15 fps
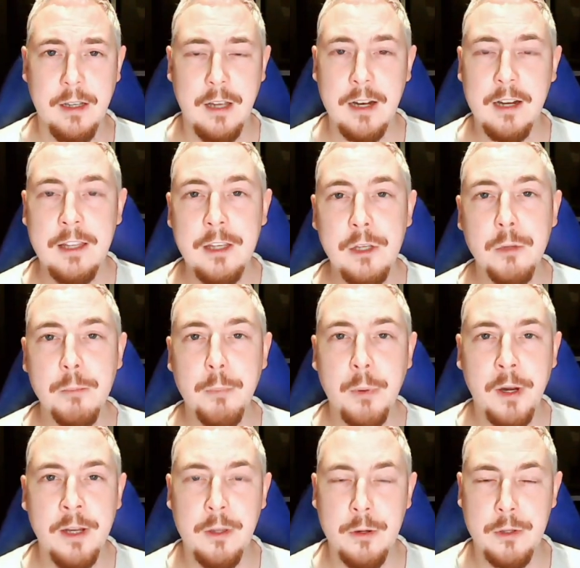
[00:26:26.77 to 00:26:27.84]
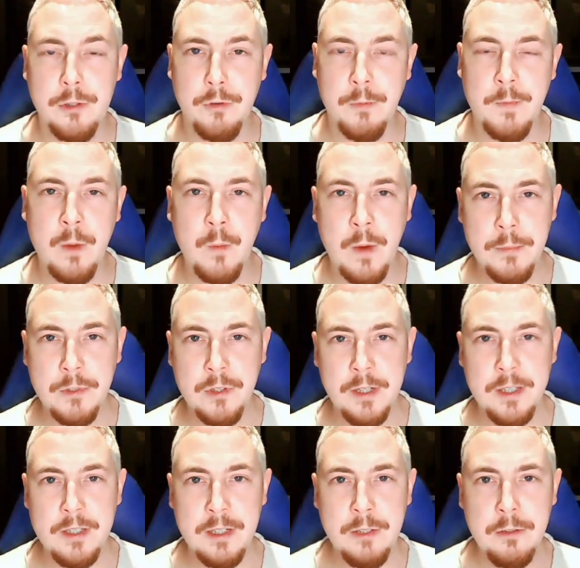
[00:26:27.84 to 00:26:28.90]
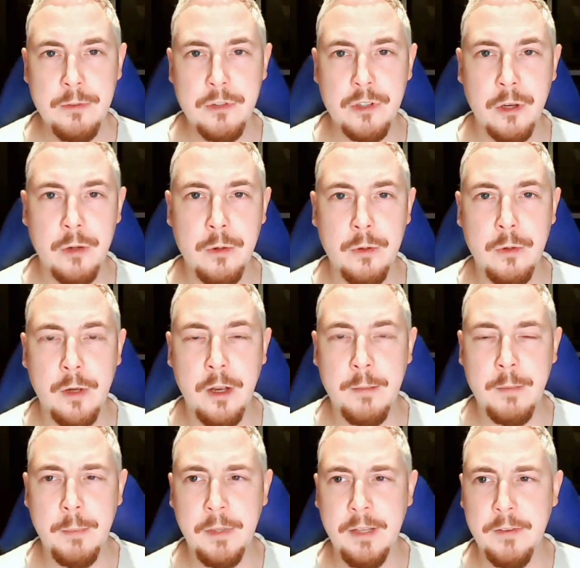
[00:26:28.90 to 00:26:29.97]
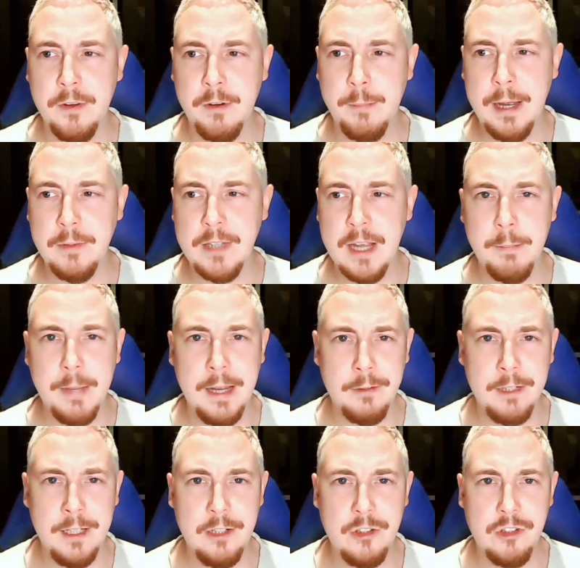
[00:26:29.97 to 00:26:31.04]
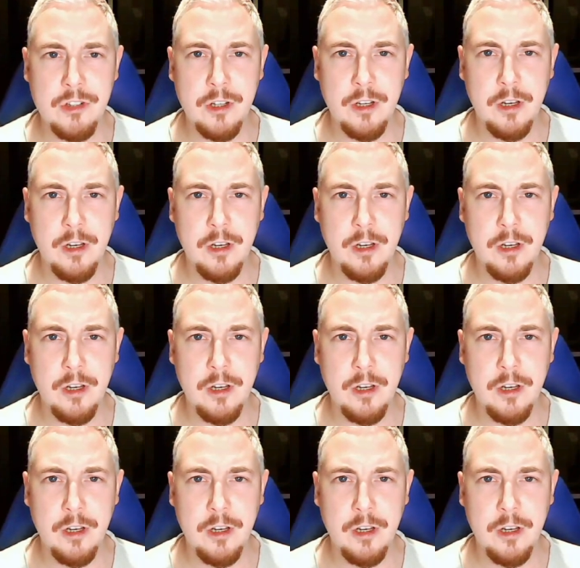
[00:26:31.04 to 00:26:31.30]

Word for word: And I think you can buy those from their website still. So um, I believe they're about ten pound each.